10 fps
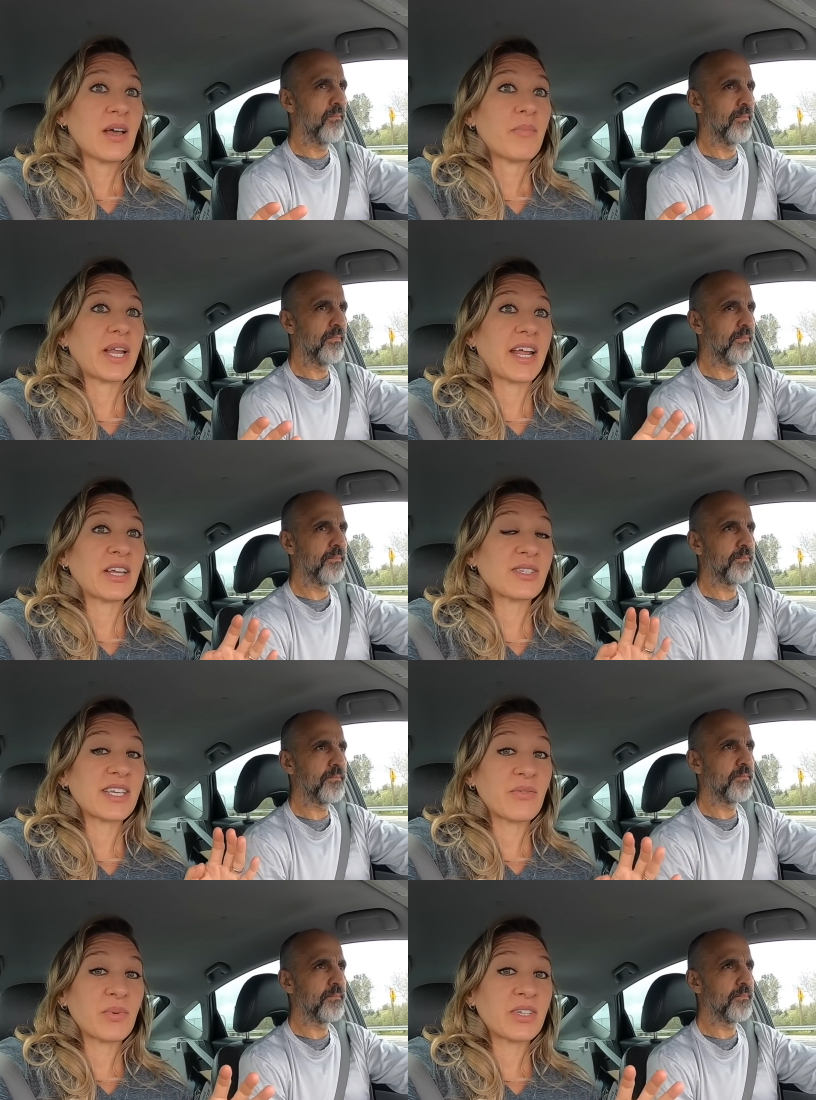Speaker 1: But I use
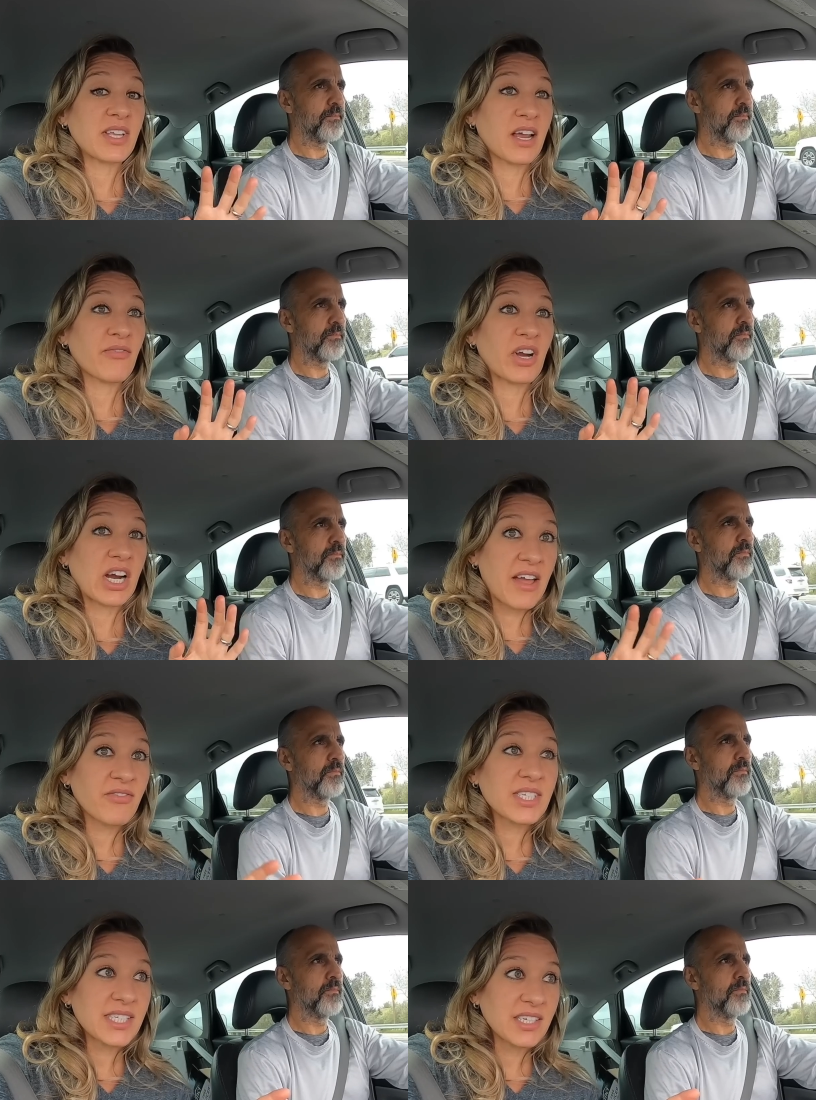the, we use the air fryer
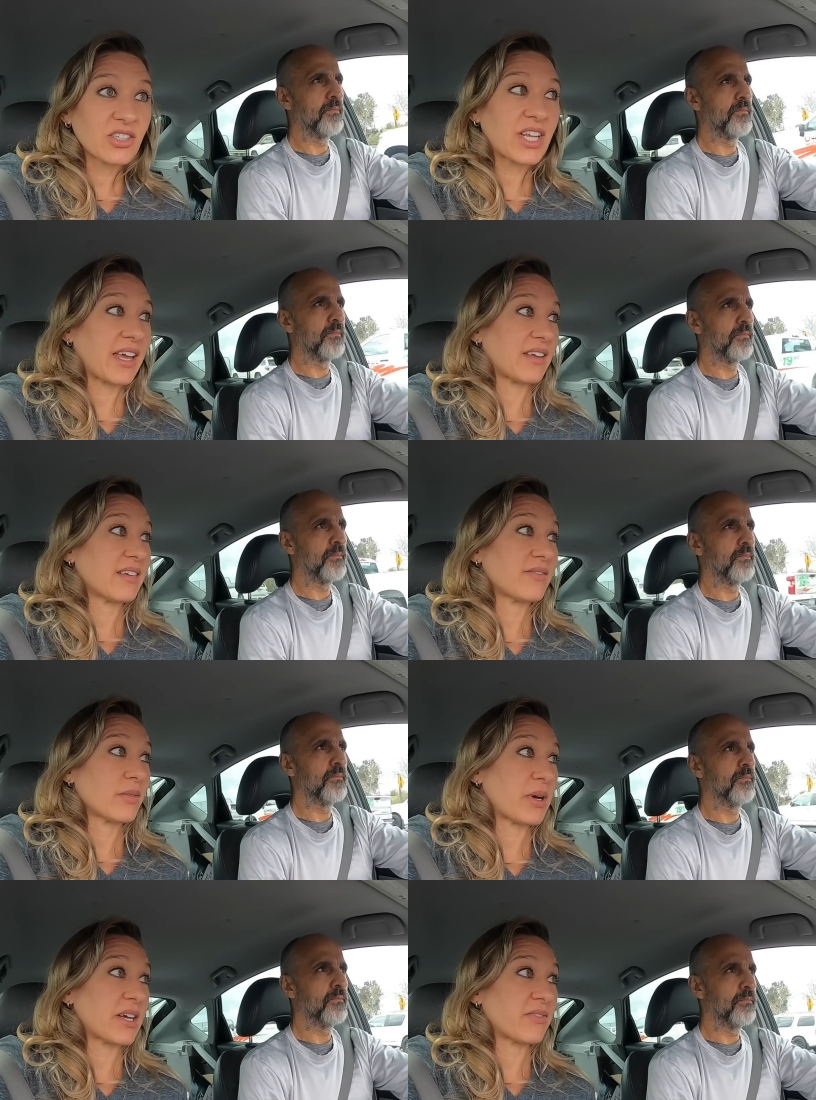every single day
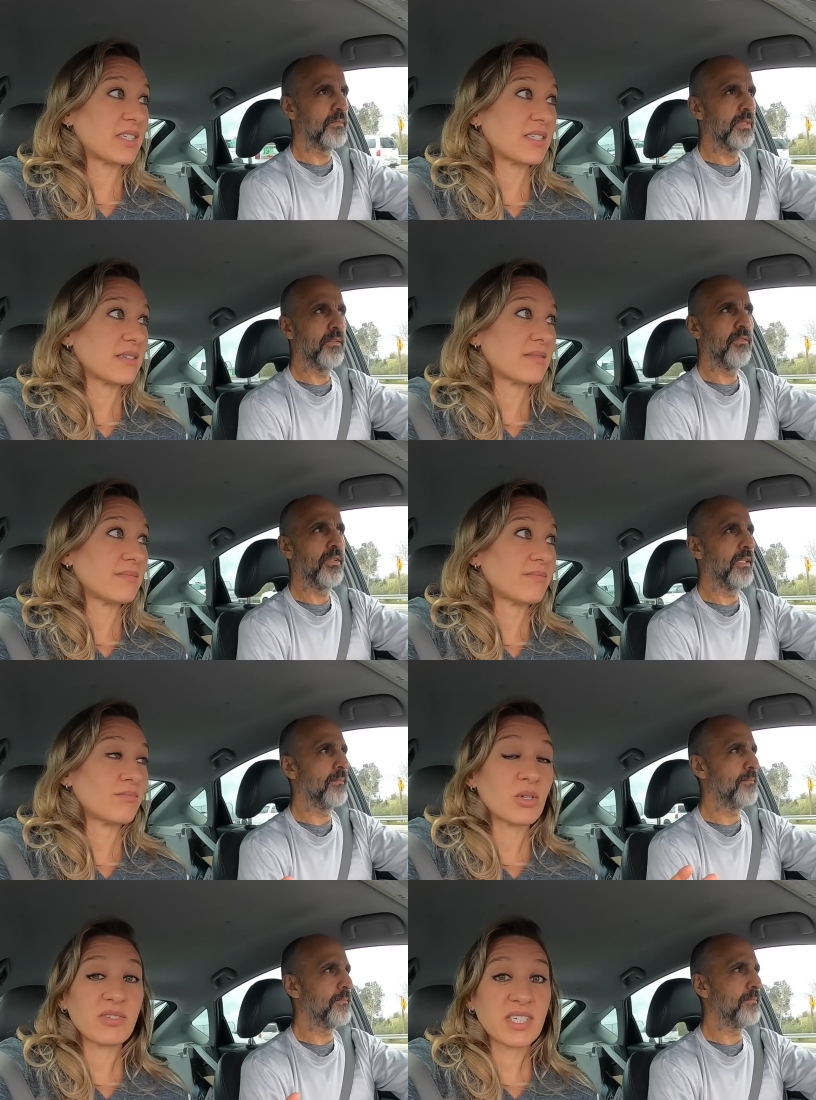for breakfast. Every day.
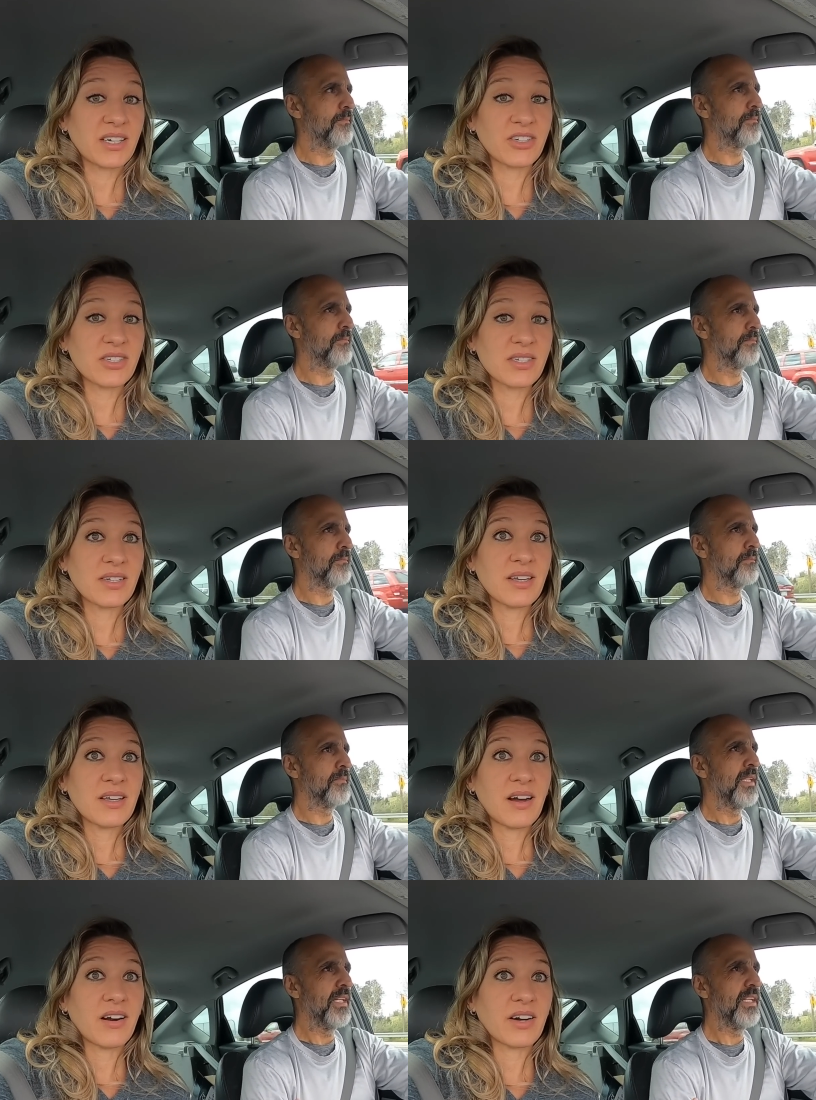Most dinners
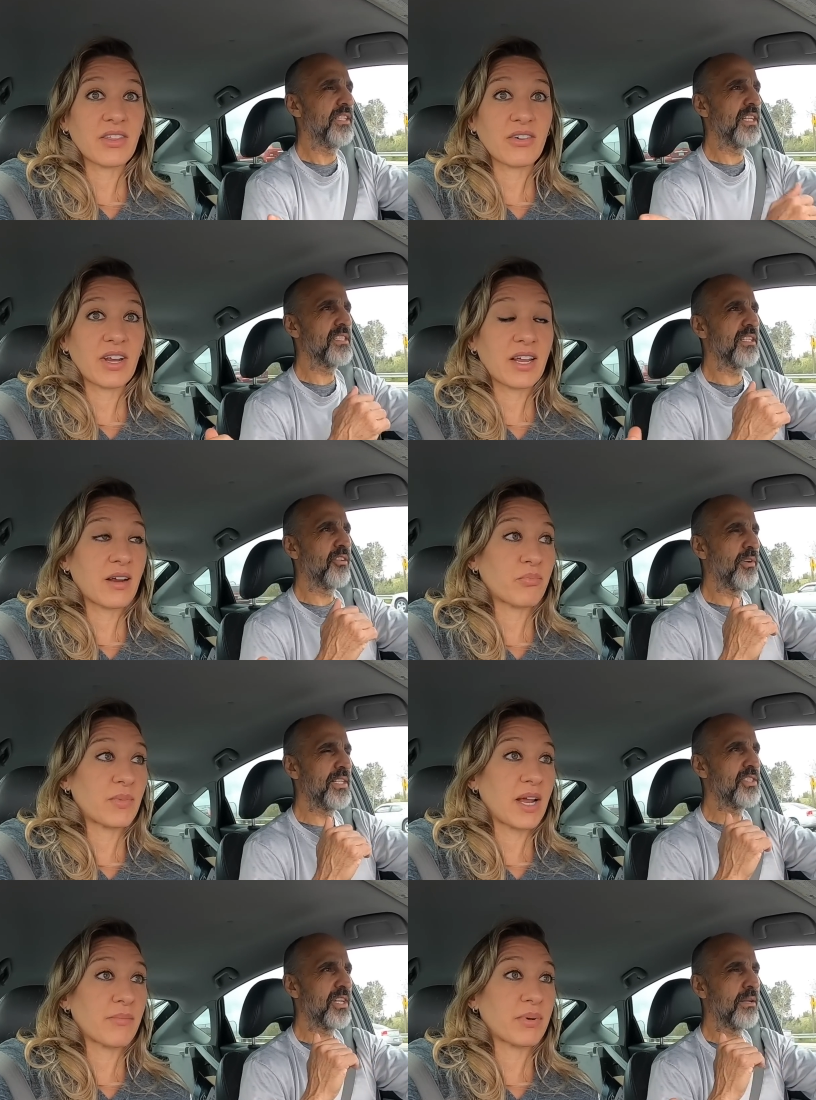are it either does a
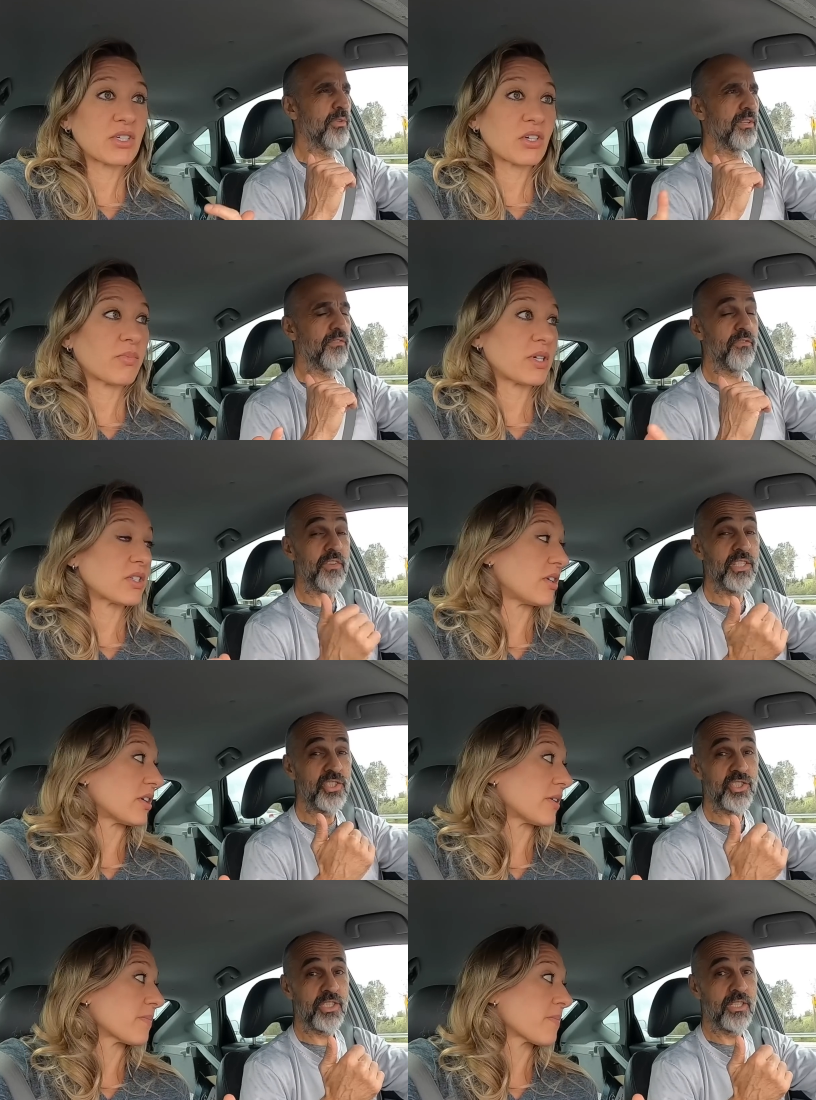great air job pressure with
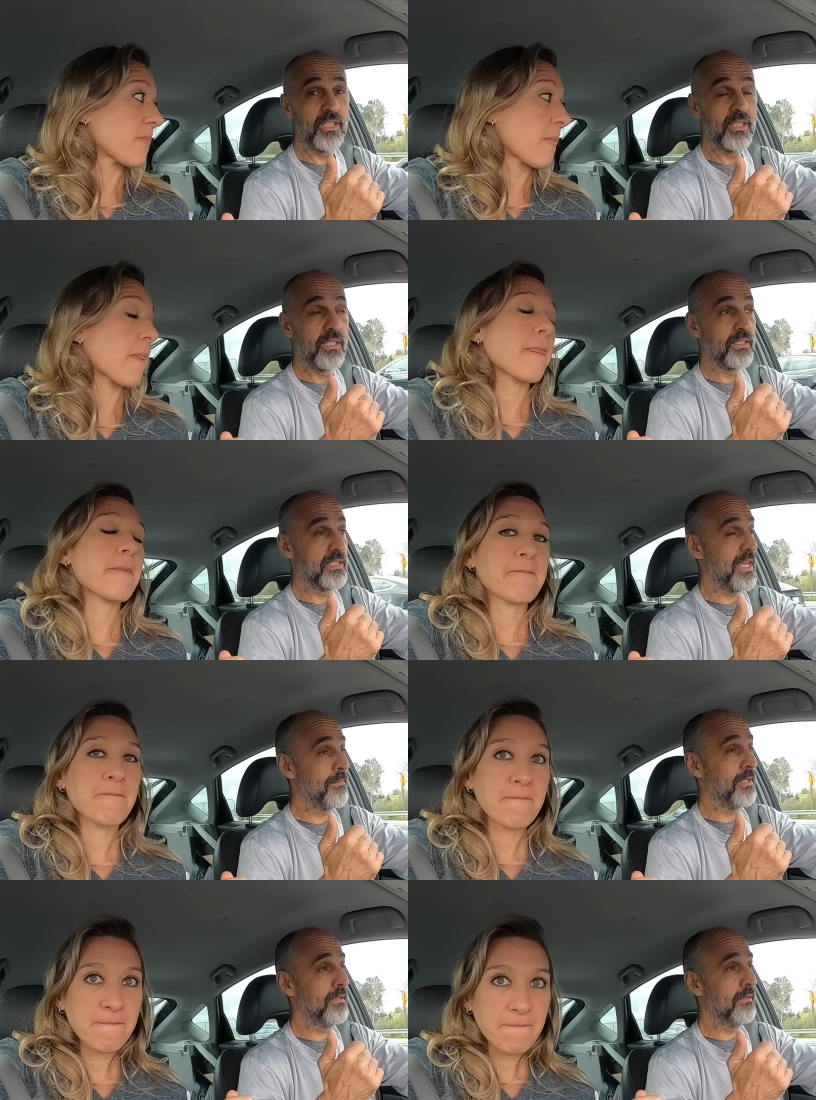fish, pressure.
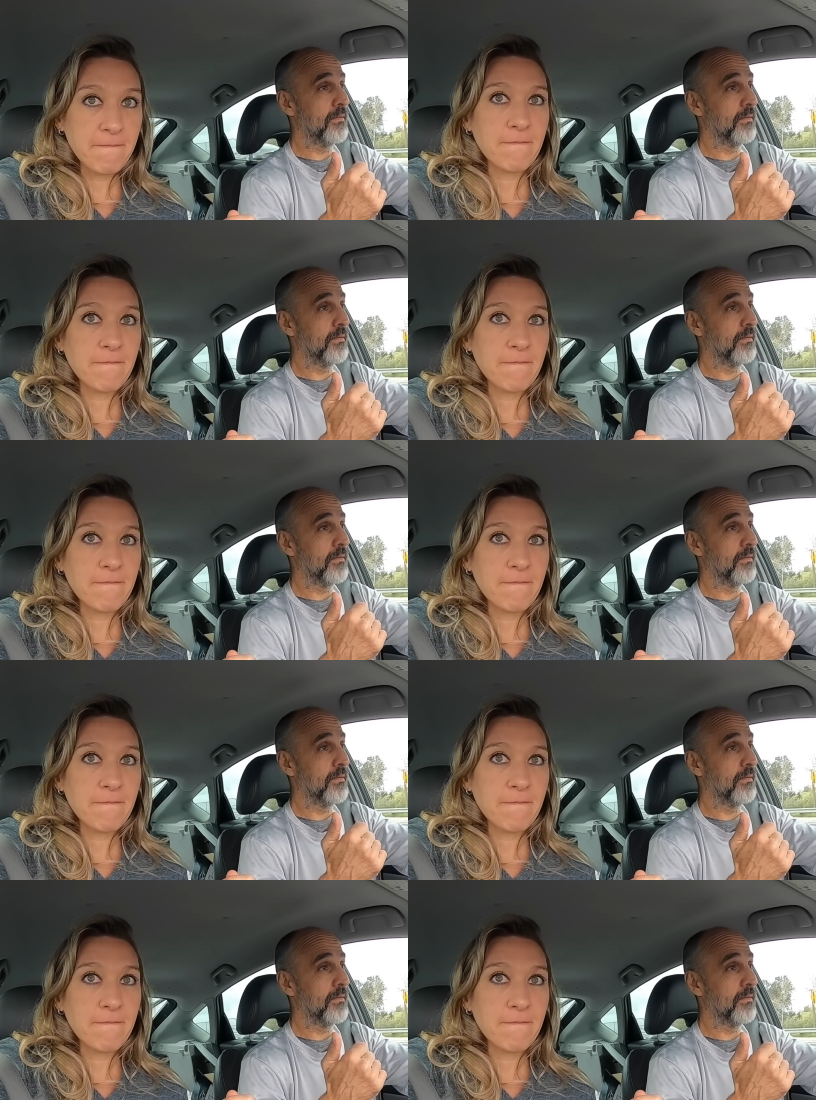salmon.